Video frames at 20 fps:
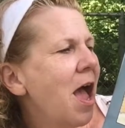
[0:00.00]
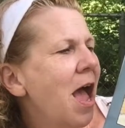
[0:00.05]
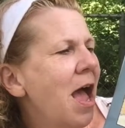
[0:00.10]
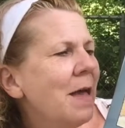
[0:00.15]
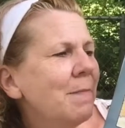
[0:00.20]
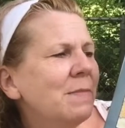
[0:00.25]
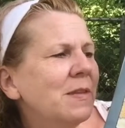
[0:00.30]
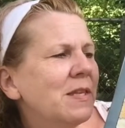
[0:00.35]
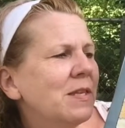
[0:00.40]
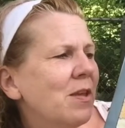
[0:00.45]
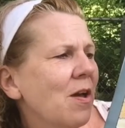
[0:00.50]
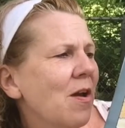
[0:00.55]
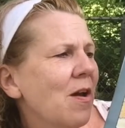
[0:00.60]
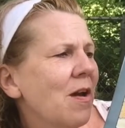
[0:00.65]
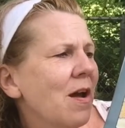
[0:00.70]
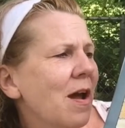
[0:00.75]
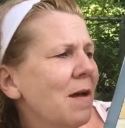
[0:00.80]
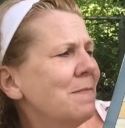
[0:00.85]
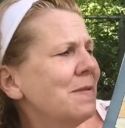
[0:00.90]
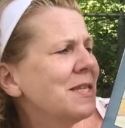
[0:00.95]
I'm
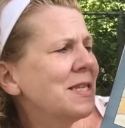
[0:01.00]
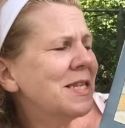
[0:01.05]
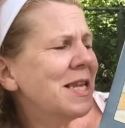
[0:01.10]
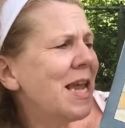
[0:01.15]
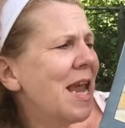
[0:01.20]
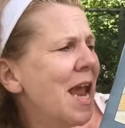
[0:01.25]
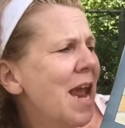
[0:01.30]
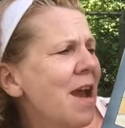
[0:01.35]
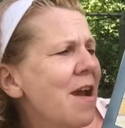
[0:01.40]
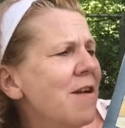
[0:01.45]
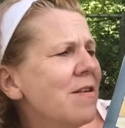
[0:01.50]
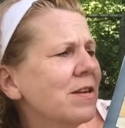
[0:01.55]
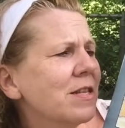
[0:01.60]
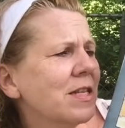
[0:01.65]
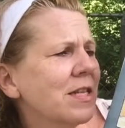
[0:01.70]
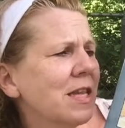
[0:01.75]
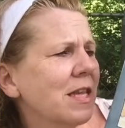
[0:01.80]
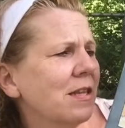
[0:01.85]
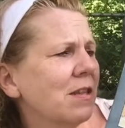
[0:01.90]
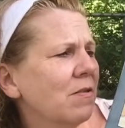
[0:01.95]
scared,"
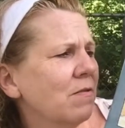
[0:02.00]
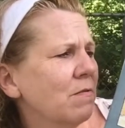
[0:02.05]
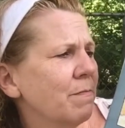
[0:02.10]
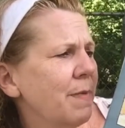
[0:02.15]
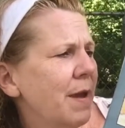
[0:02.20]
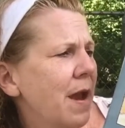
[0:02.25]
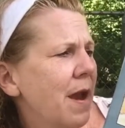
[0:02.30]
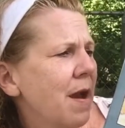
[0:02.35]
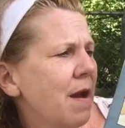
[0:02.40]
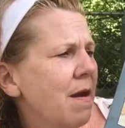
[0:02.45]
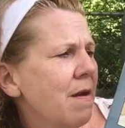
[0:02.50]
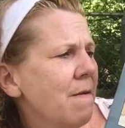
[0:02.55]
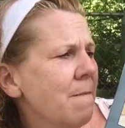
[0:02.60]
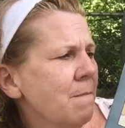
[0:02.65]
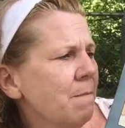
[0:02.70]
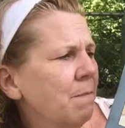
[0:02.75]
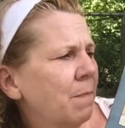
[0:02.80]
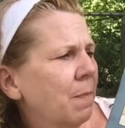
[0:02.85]
said Little Bear.